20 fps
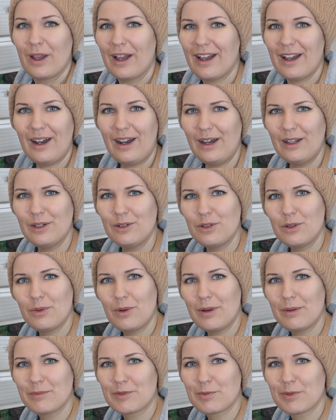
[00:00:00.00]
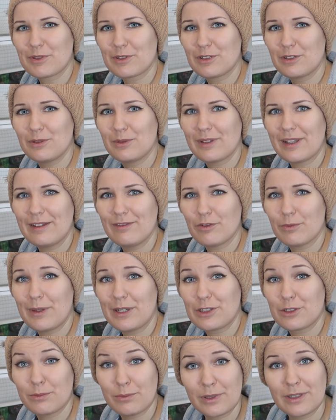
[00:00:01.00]
I don't know what I'm supposed to do with that
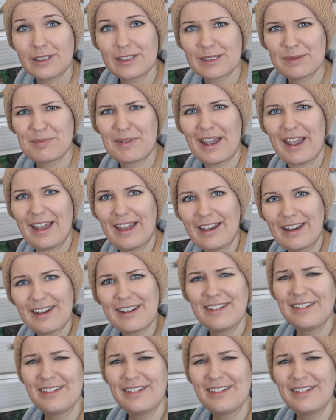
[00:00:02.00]
information, but it's in my head.